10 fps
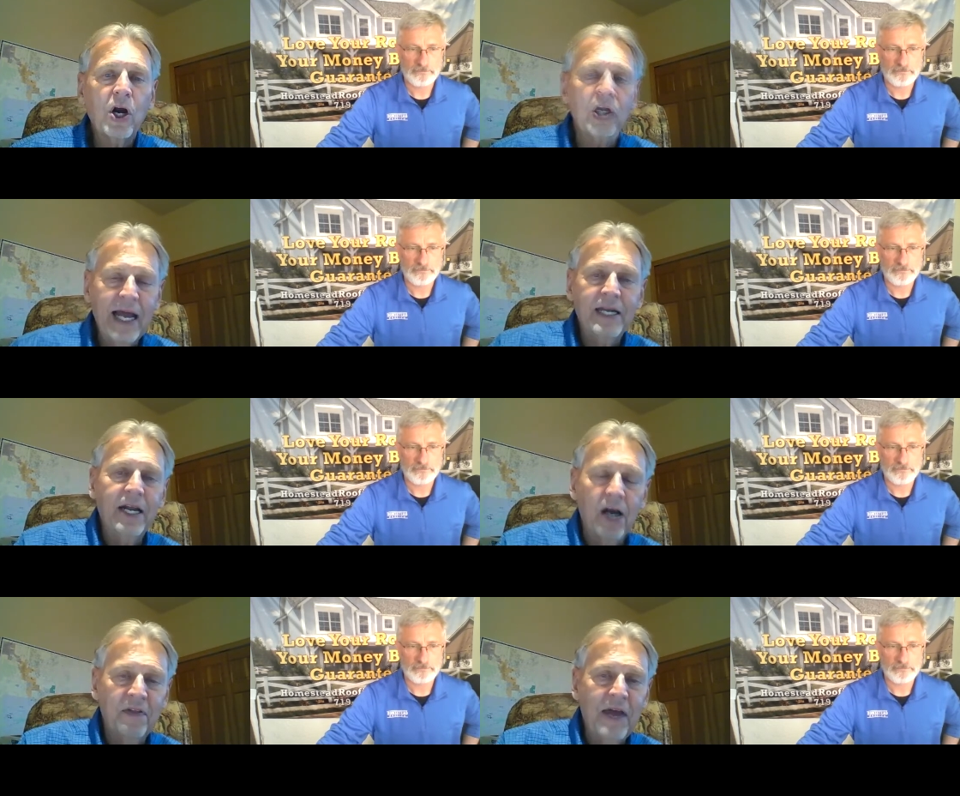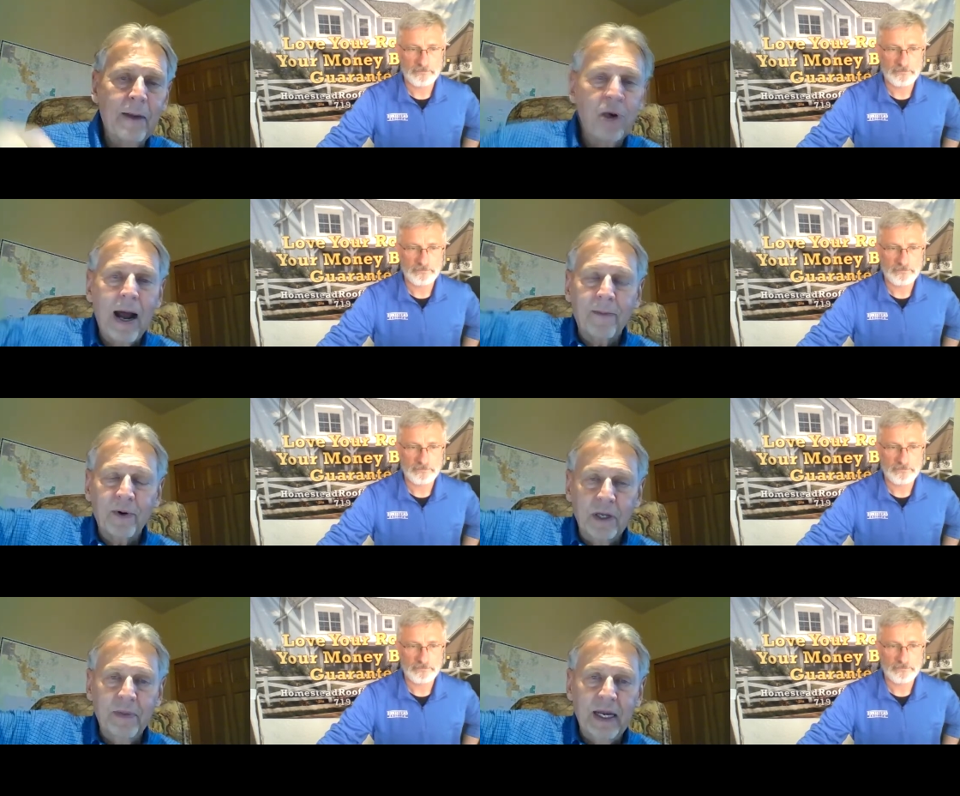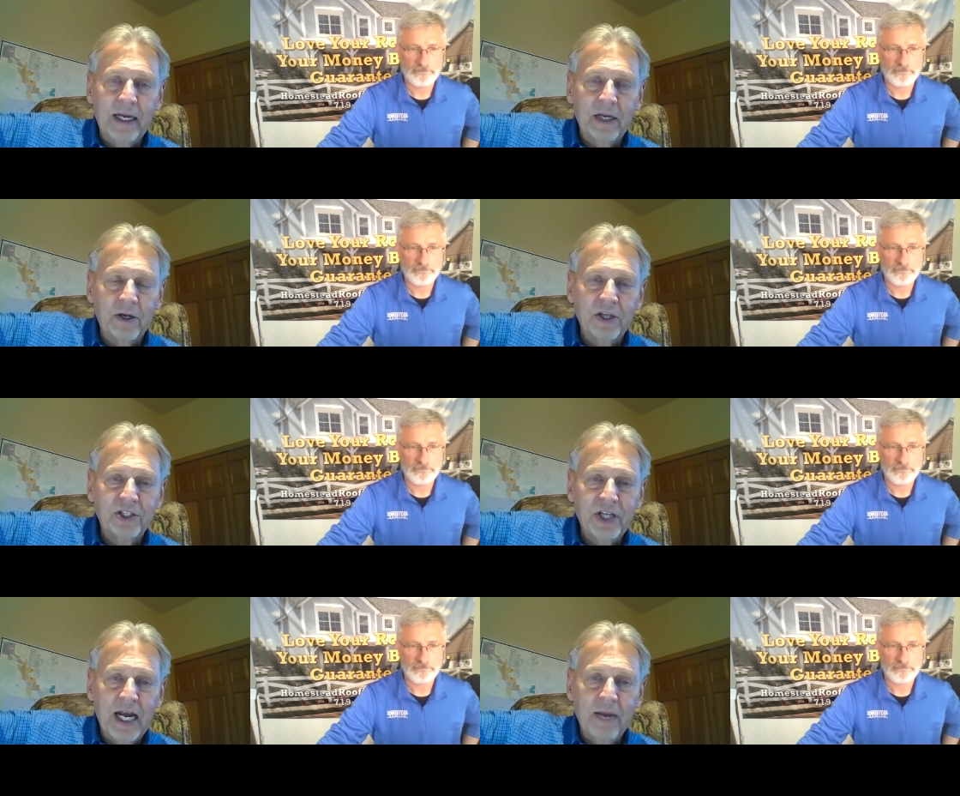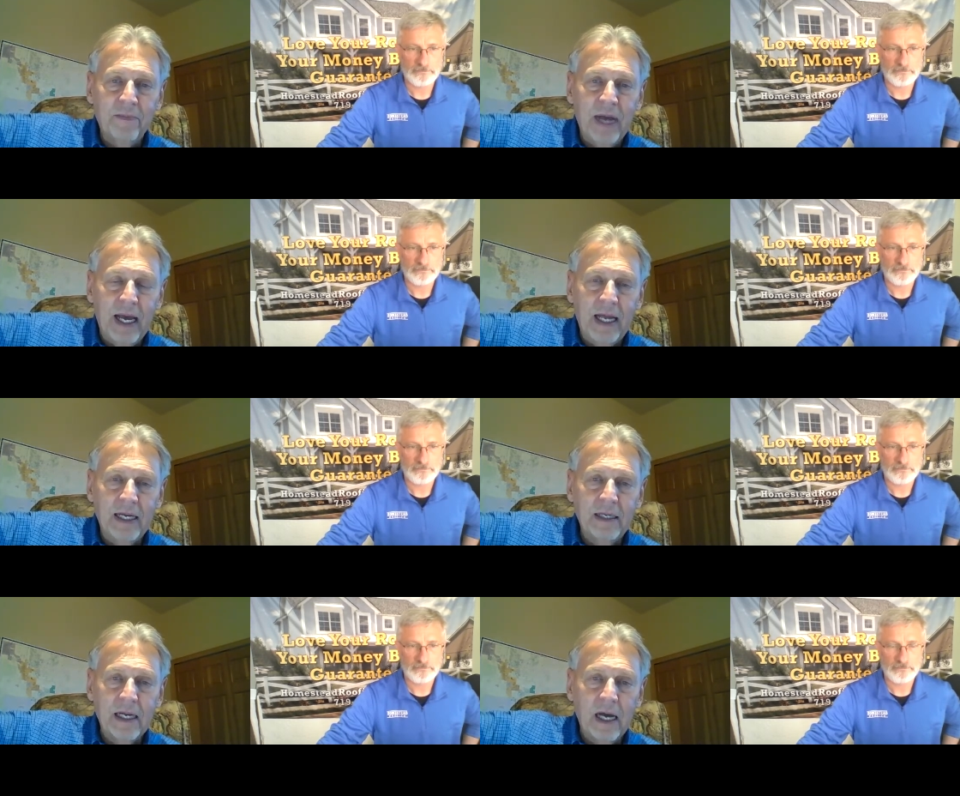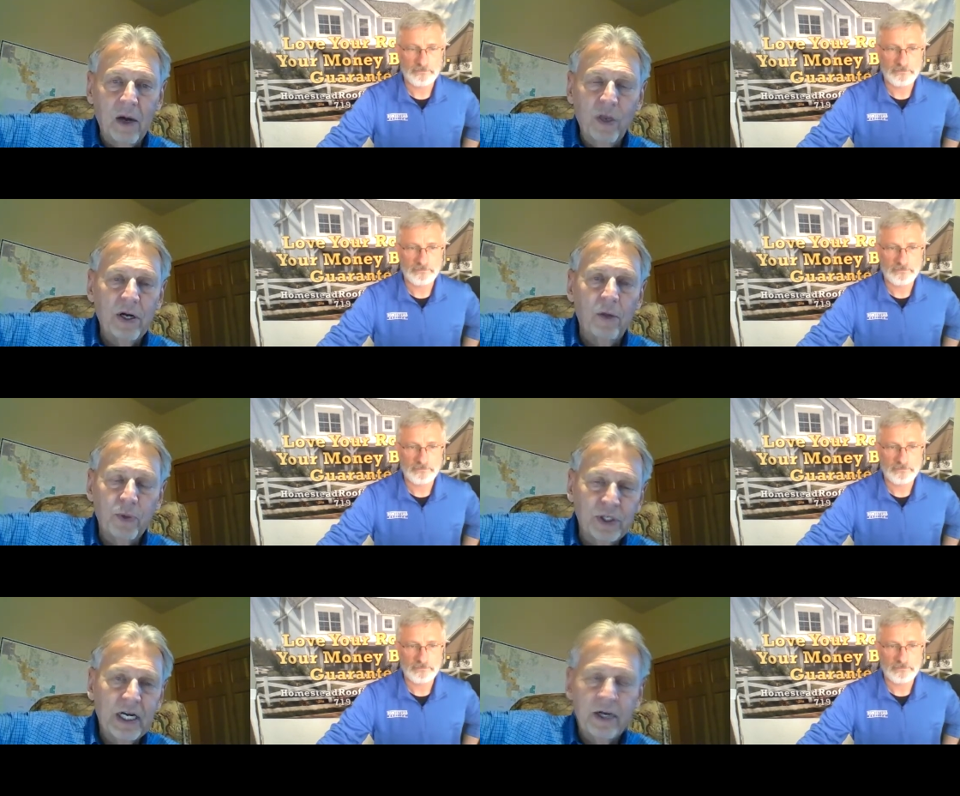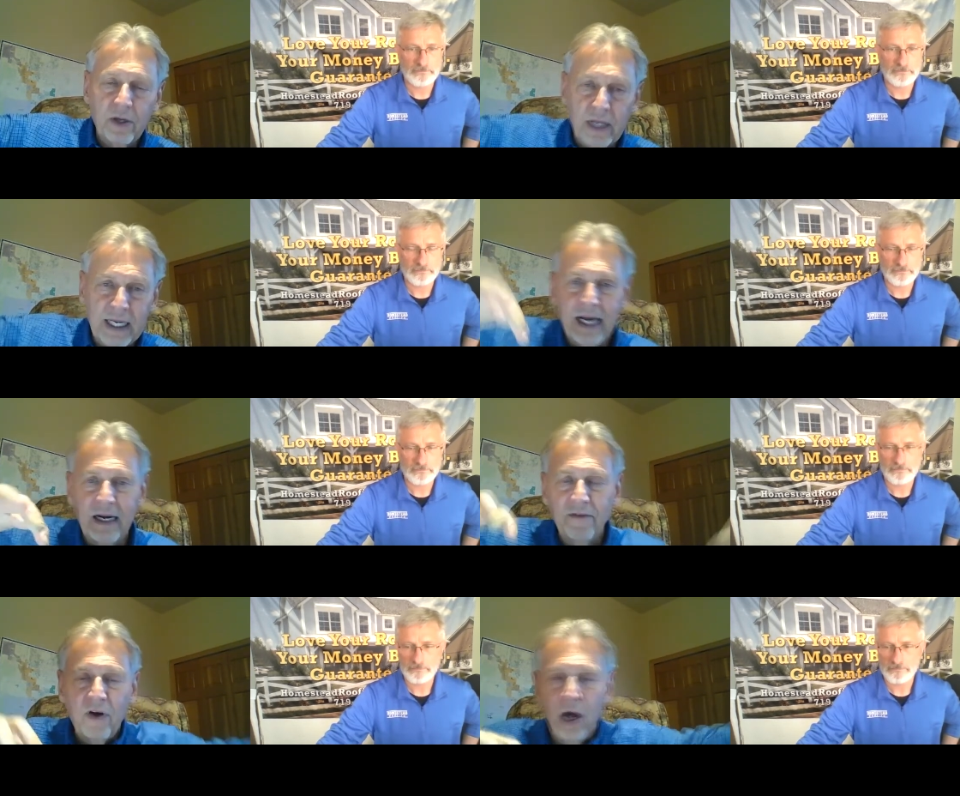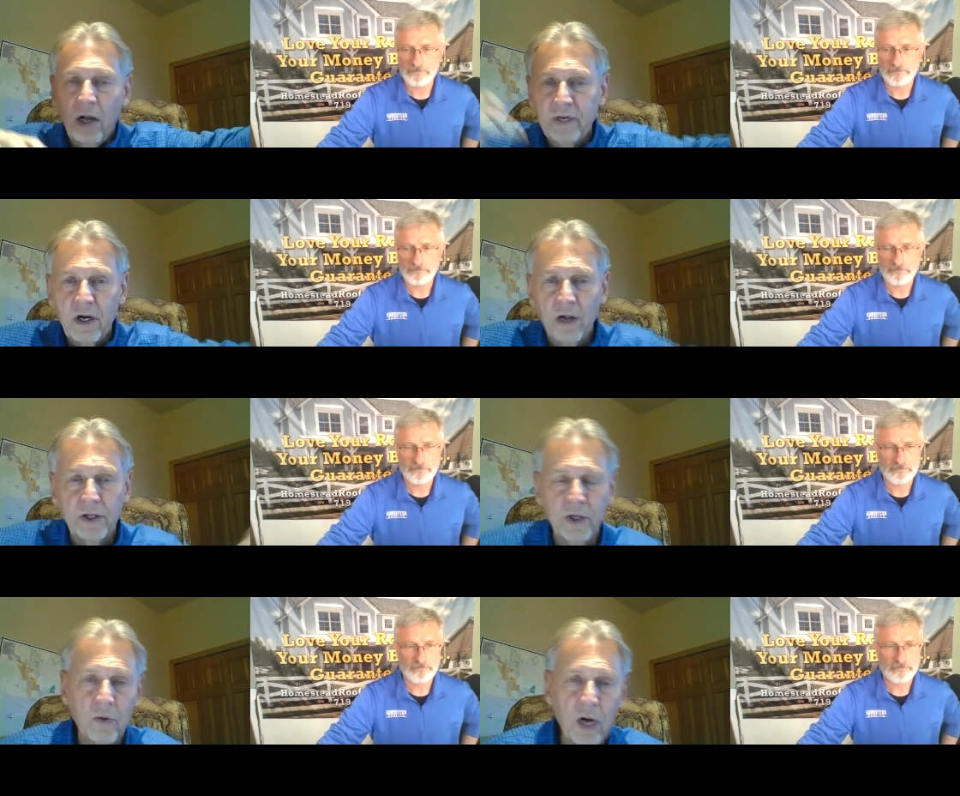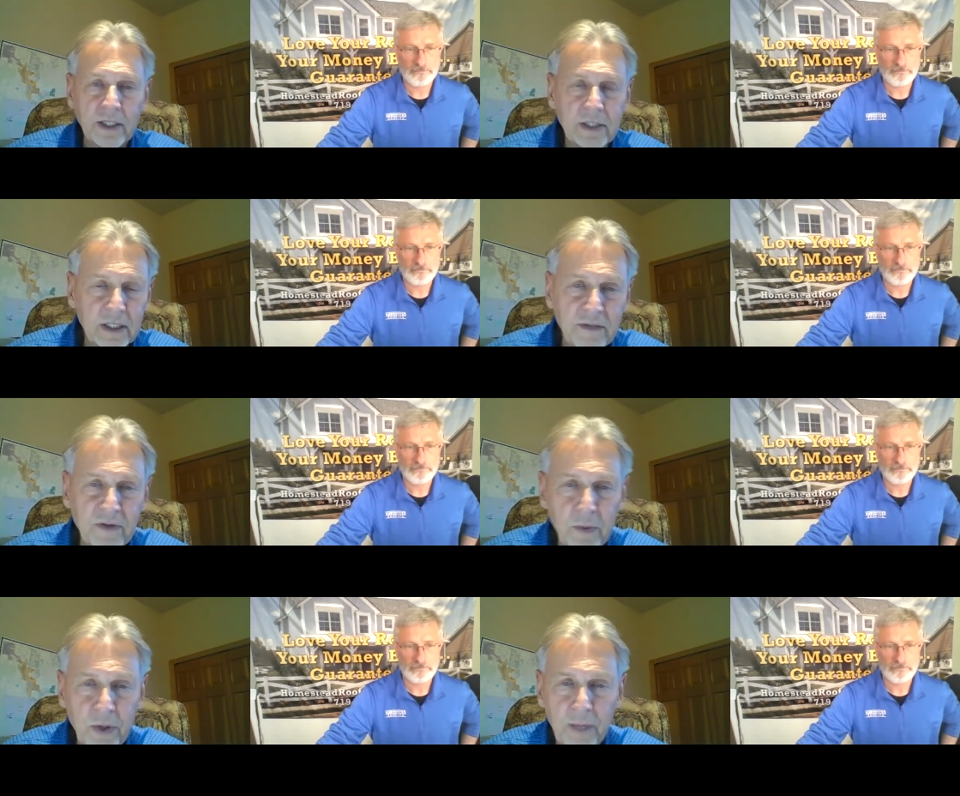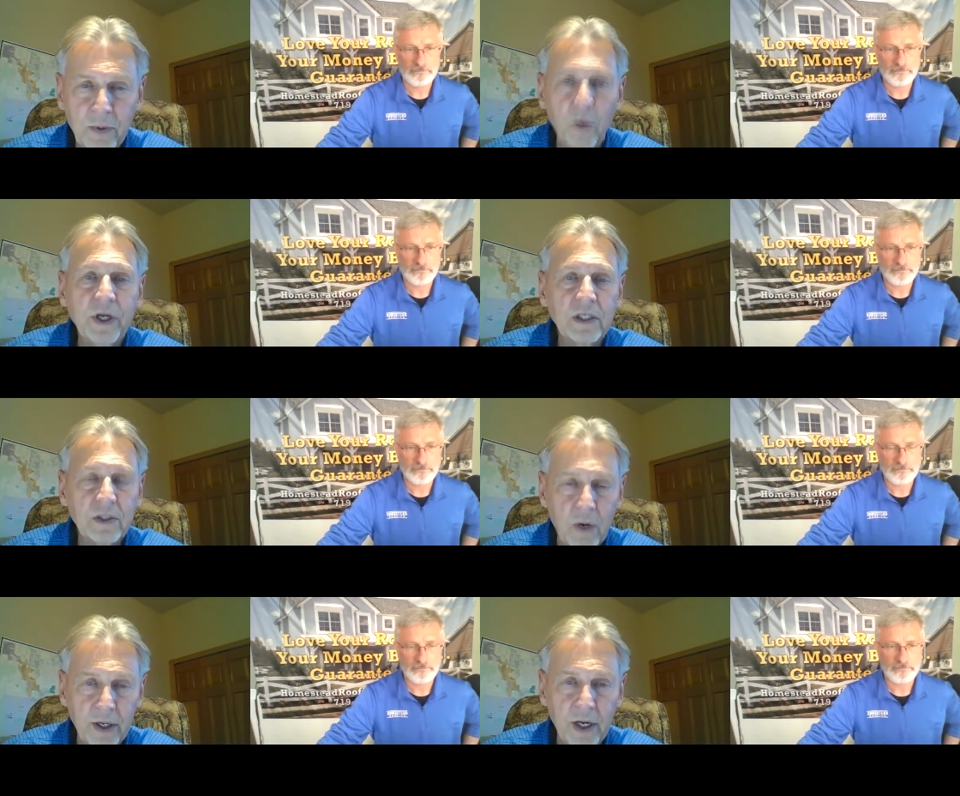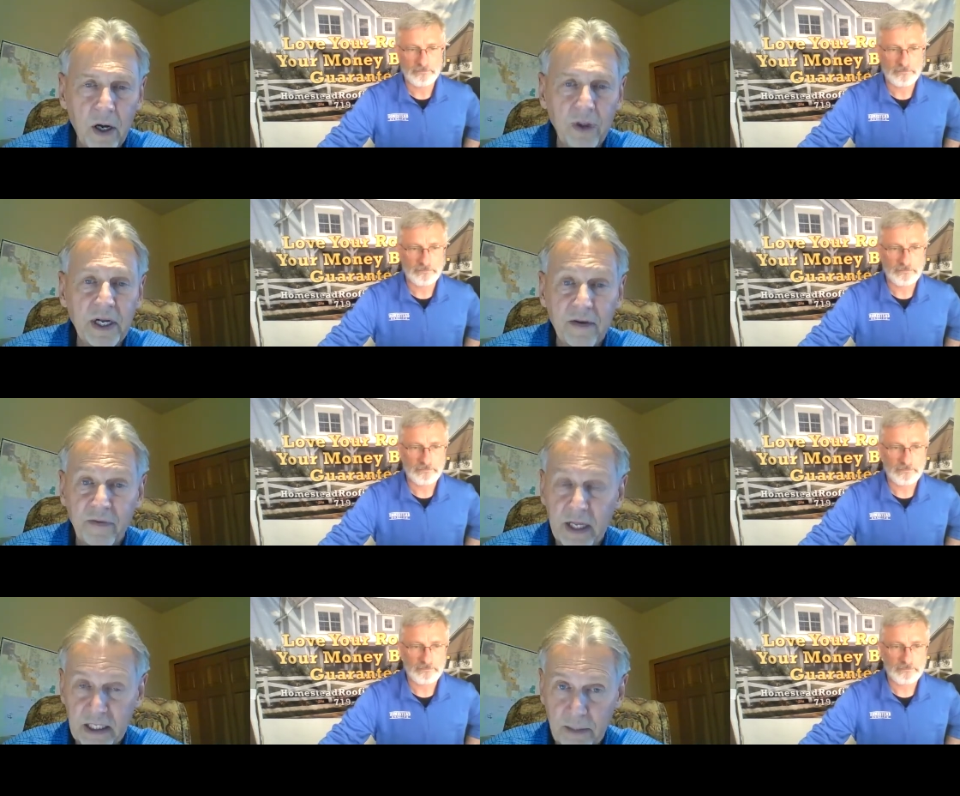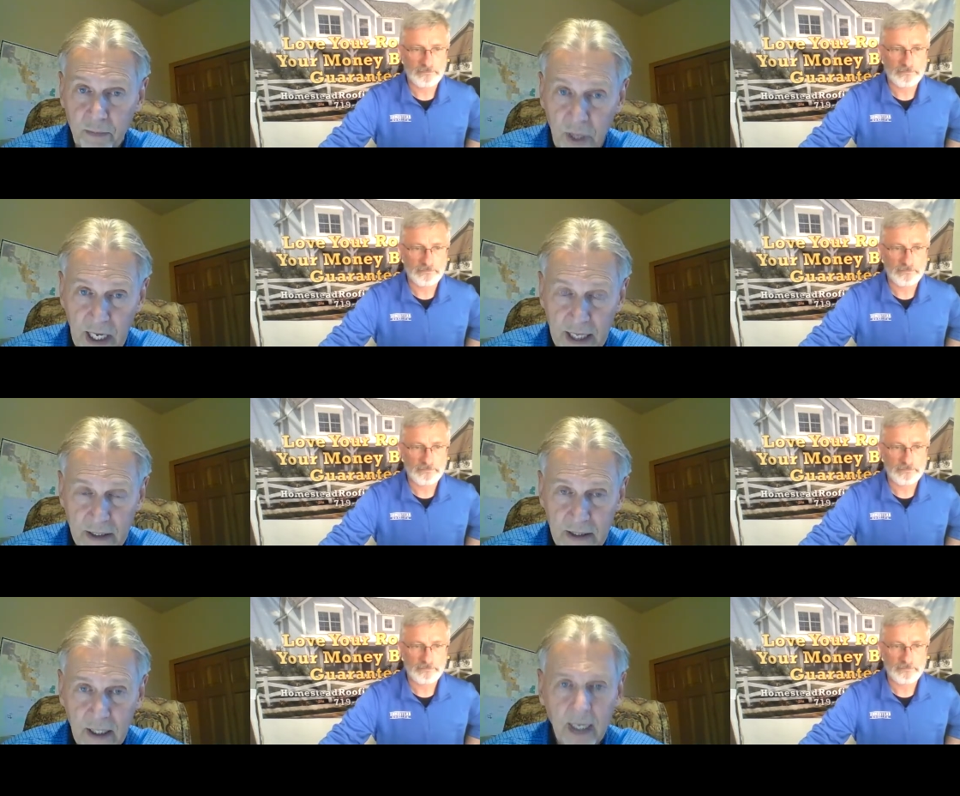Speaker 1: lending on that property being in good shape and uh, we don't particularly get involved in all the nuances of the people we just want to know that everything's in place